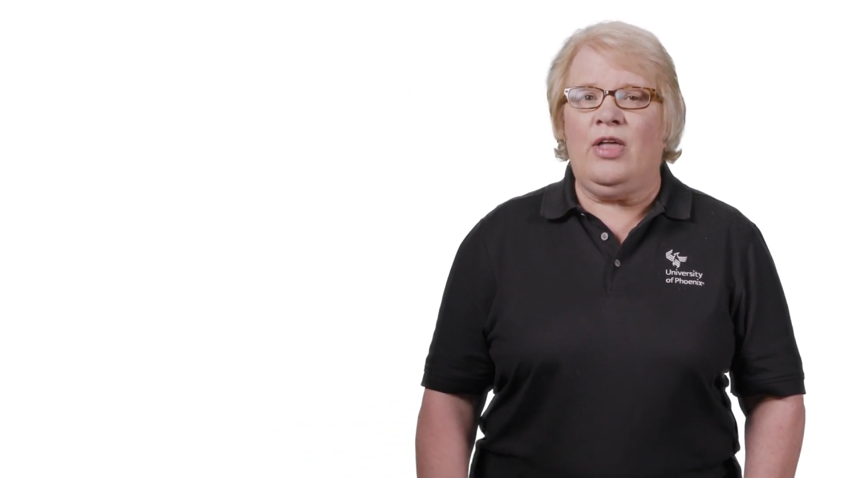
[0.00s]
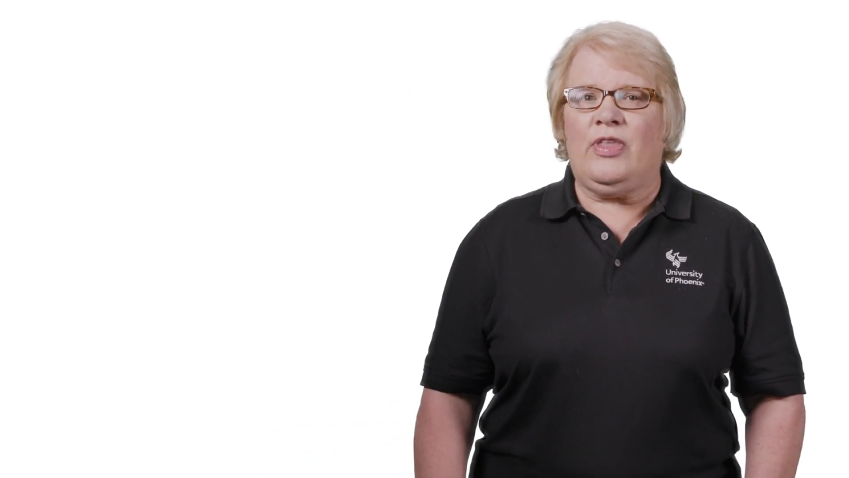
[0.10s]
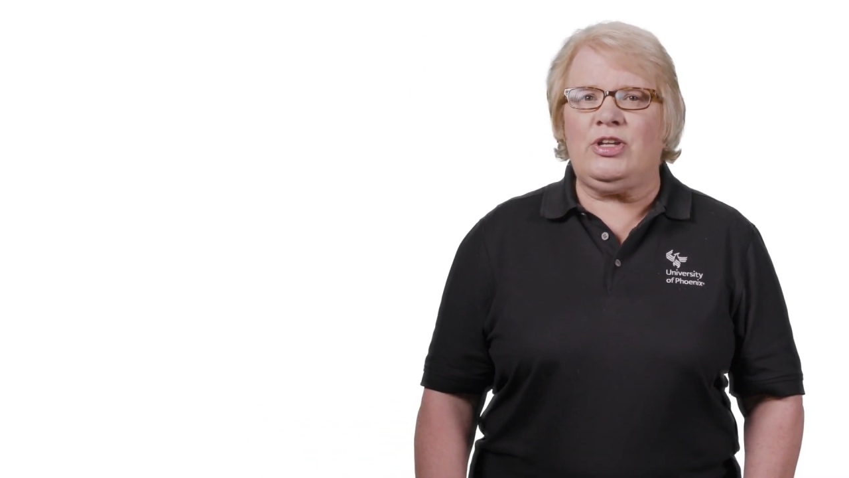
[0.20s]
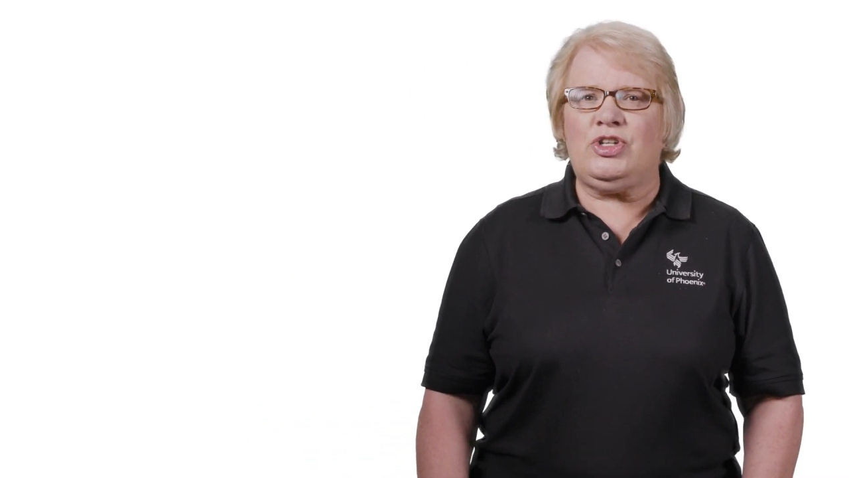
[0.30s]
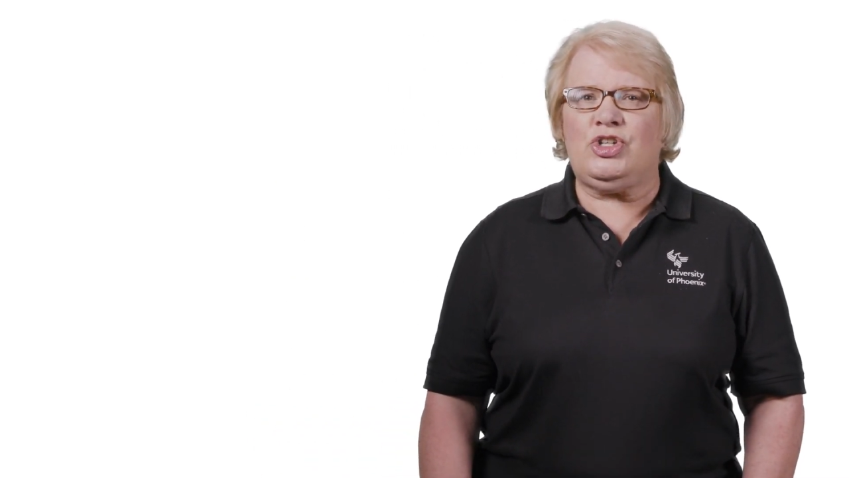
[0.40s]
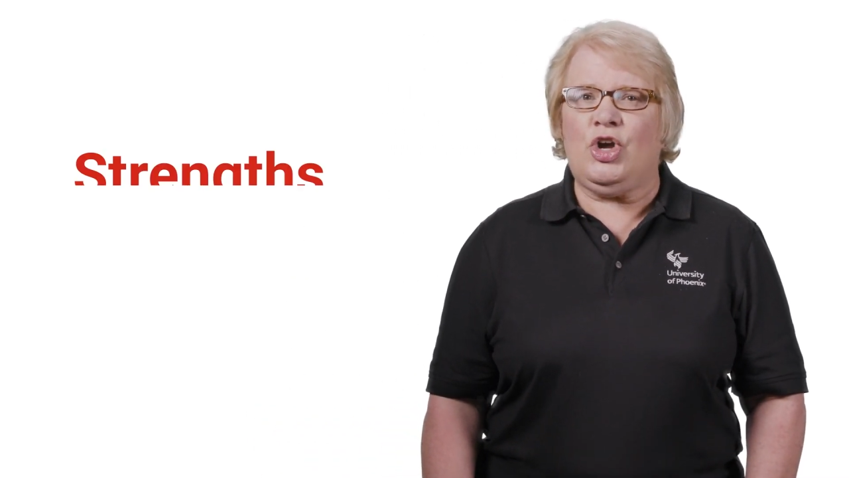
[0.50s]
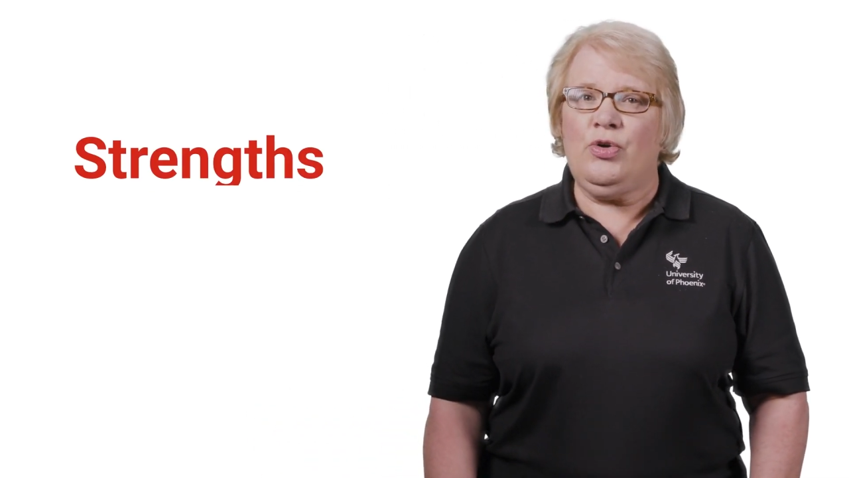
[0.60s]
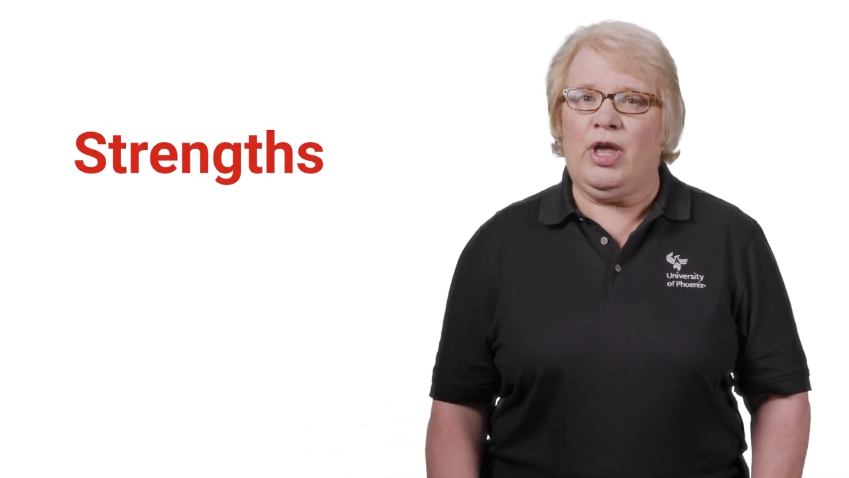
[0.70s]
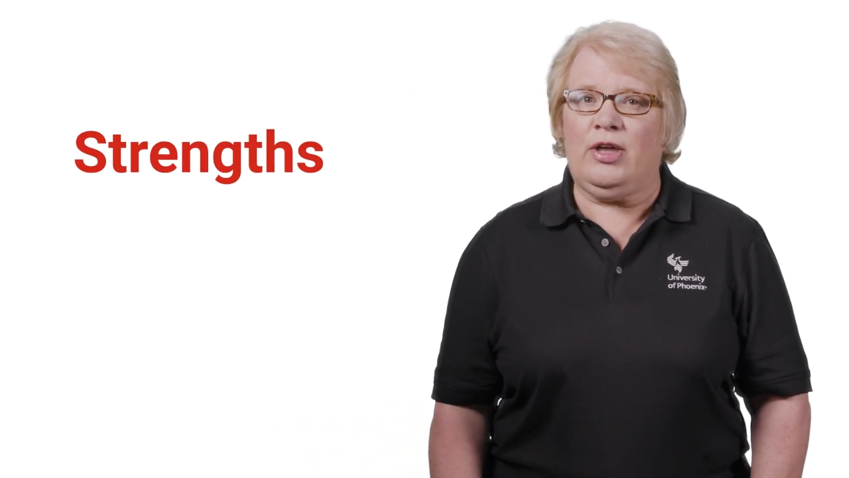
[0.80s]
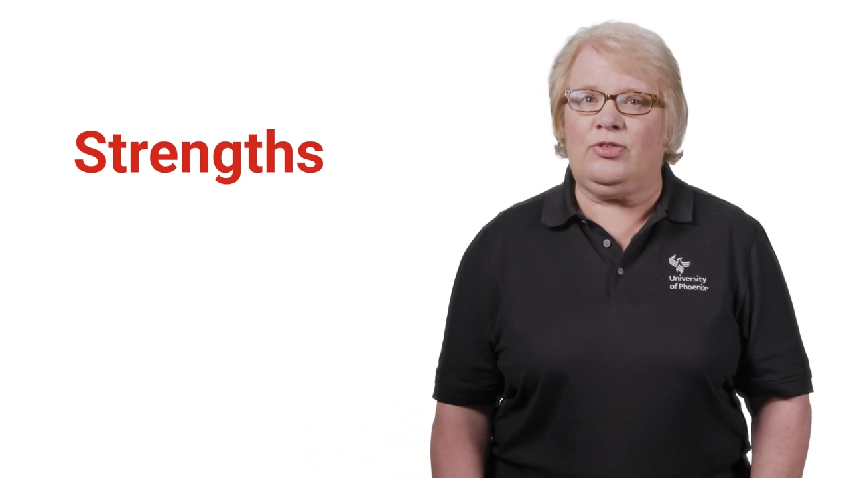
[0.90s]
that
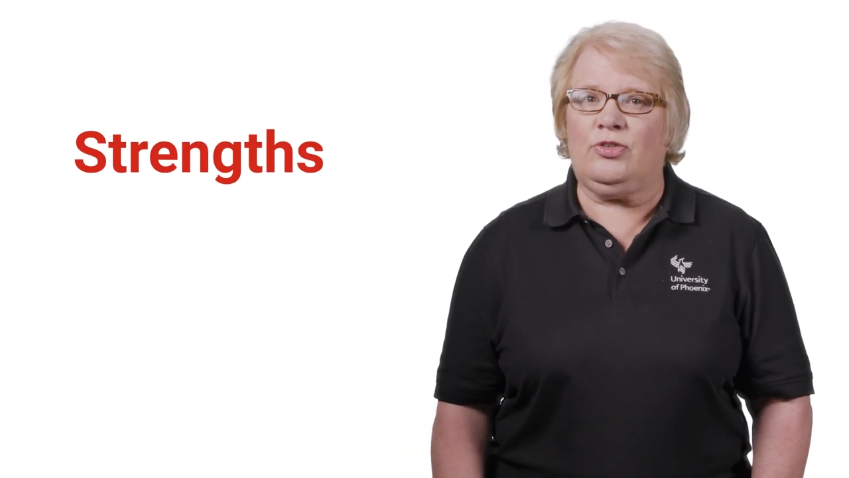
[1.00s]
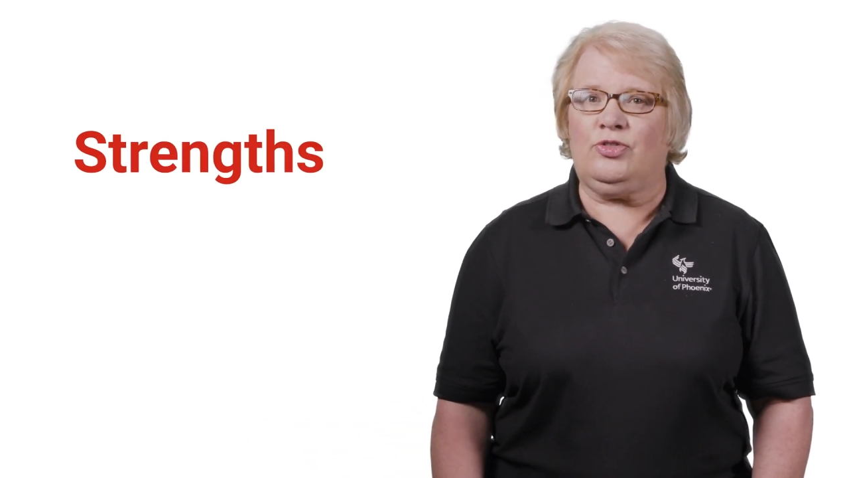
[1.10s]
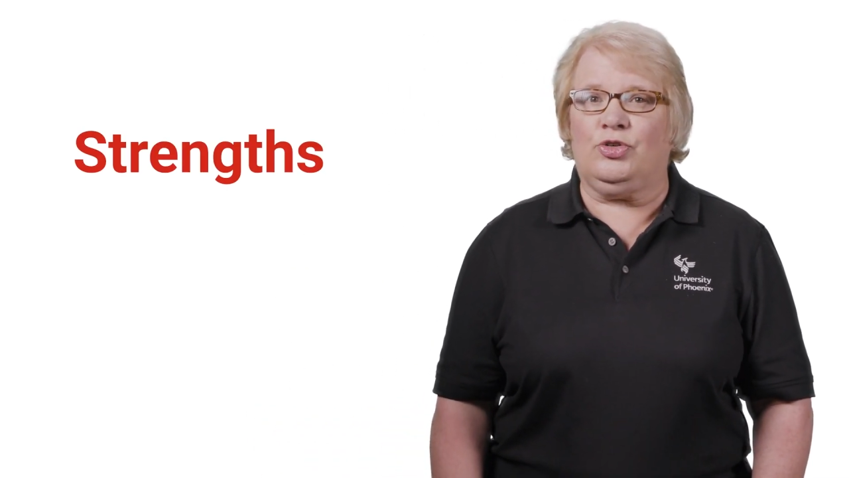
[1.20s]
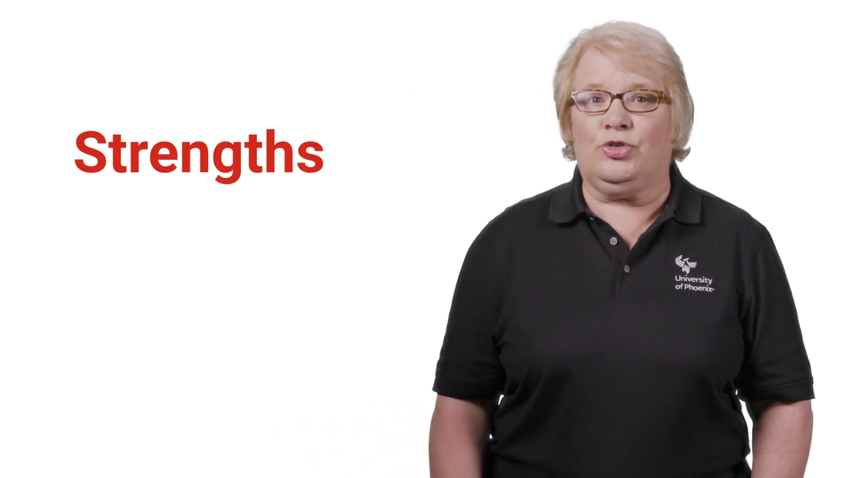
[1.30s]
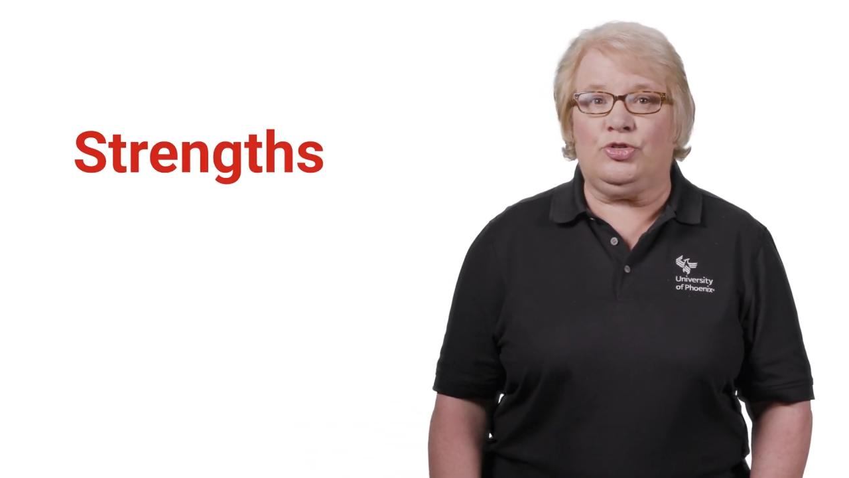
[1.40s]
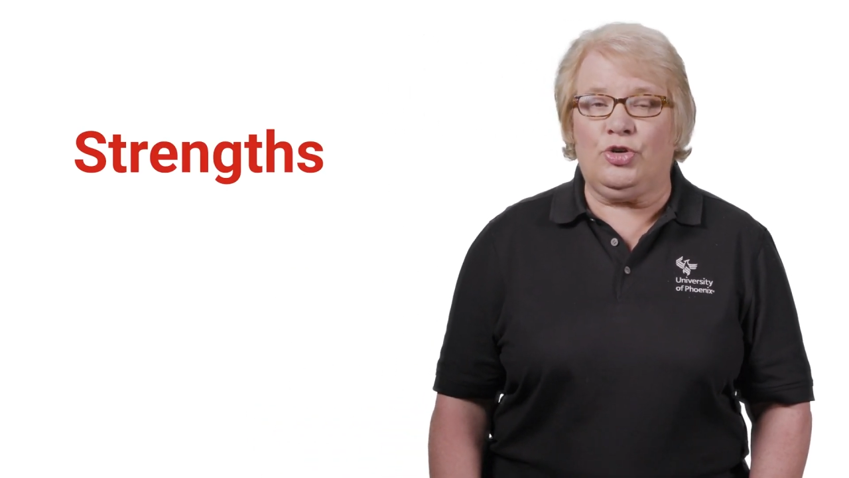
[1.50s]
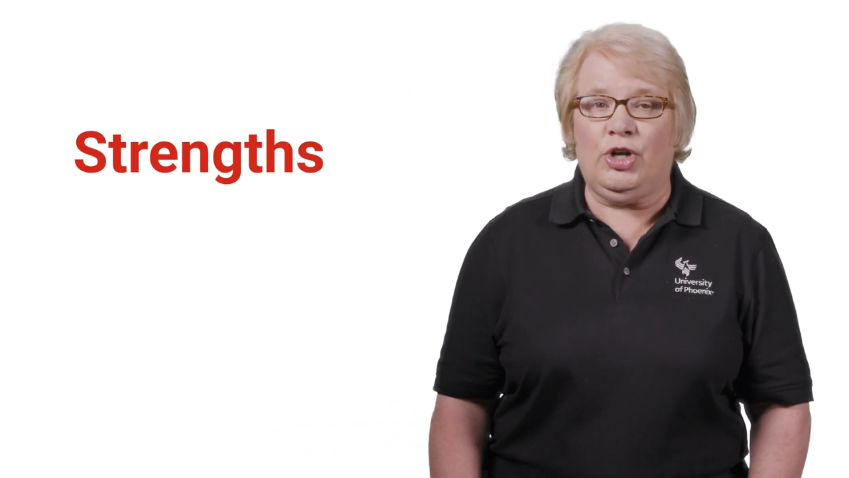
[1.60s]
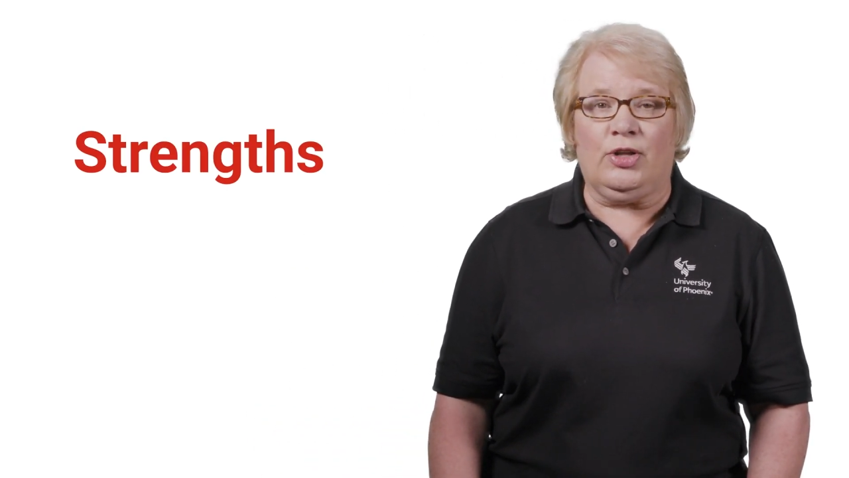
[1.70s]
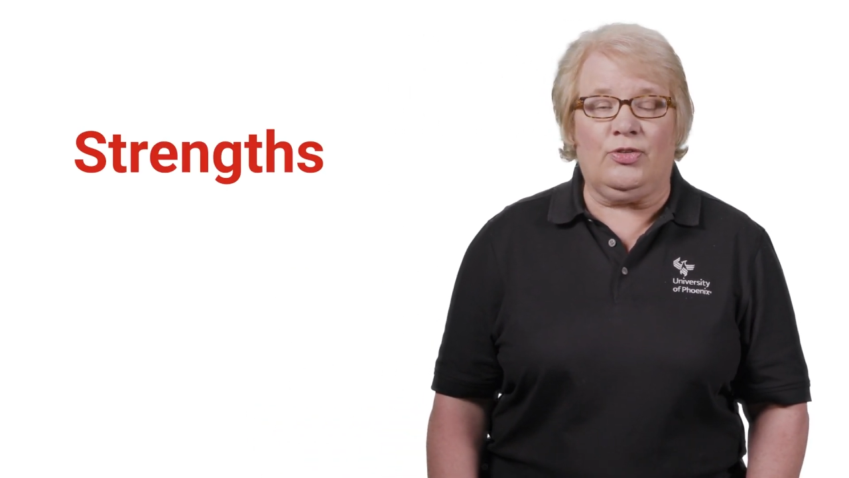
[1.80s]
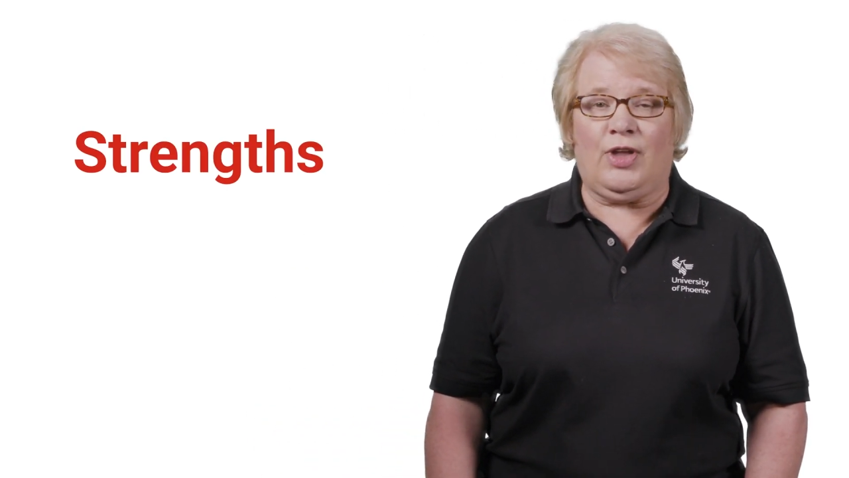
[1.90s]
showcases your
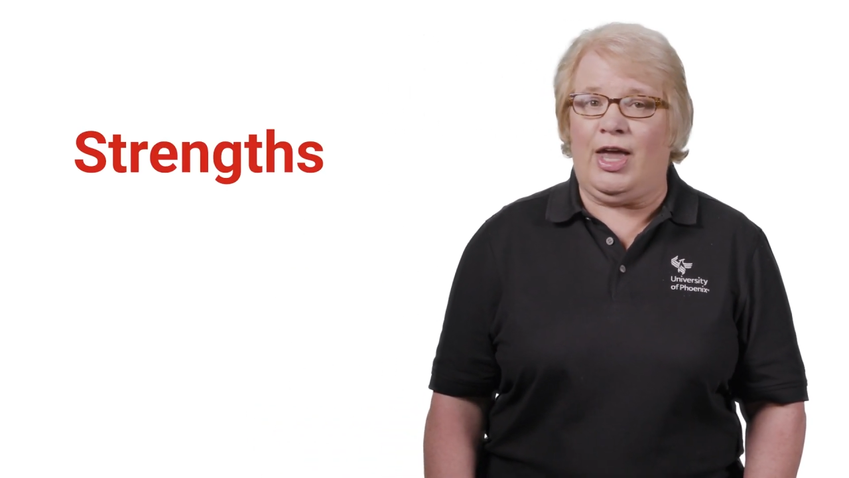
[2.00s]
strengths